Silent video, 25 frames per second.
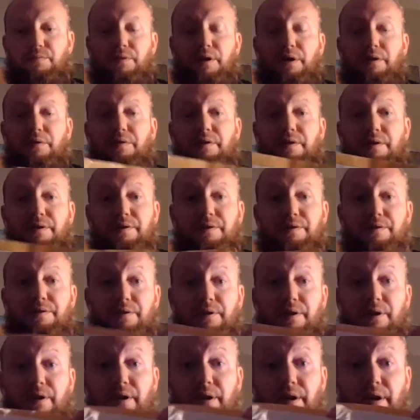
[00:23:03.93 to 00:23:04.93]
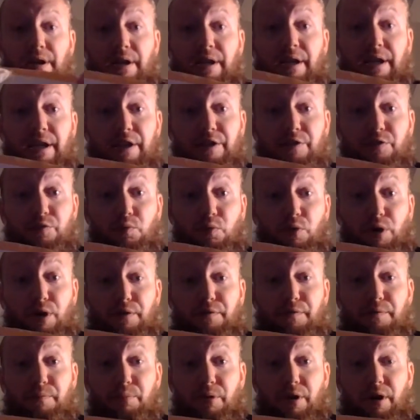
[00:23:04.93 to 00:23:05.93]
Now this is
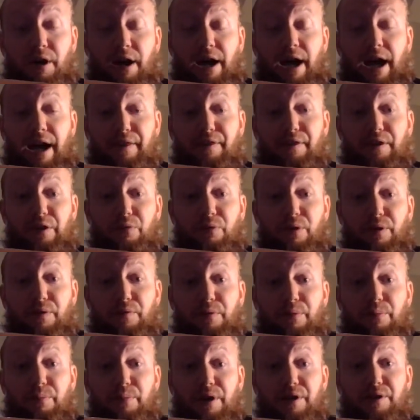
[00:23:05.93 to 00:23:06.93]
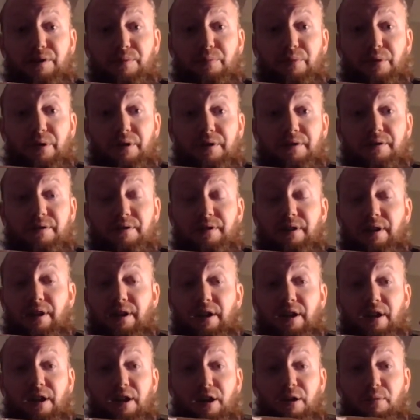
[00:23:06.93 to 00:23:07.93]
I think one of the best books,
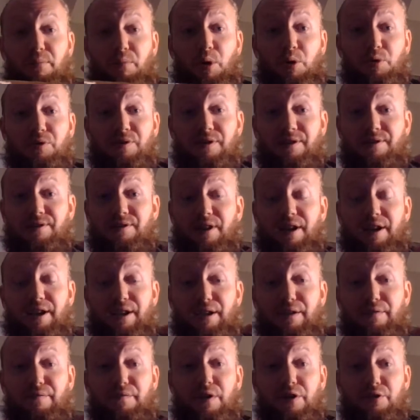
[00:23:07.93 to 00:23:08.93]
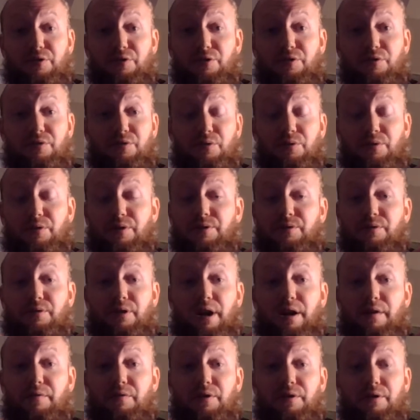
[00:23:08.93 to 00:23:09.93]
most exciting adventure stories you're
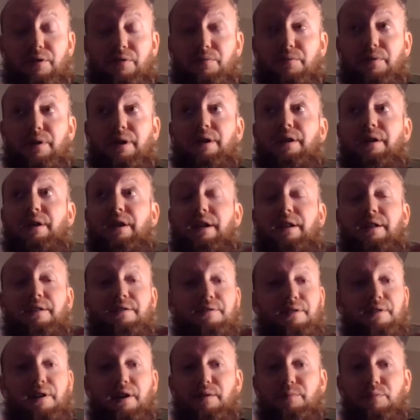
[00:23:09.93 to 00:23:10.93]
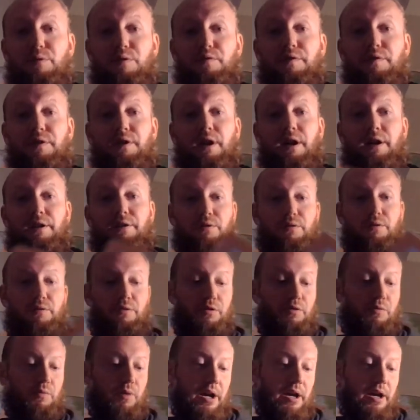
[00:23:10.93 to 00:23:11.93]
ever going to read, and it's not a movie. I don't know
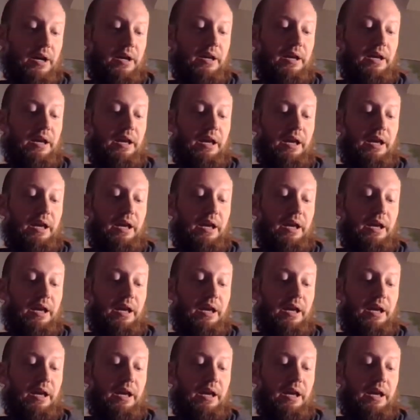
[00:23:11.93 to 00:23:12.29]
why.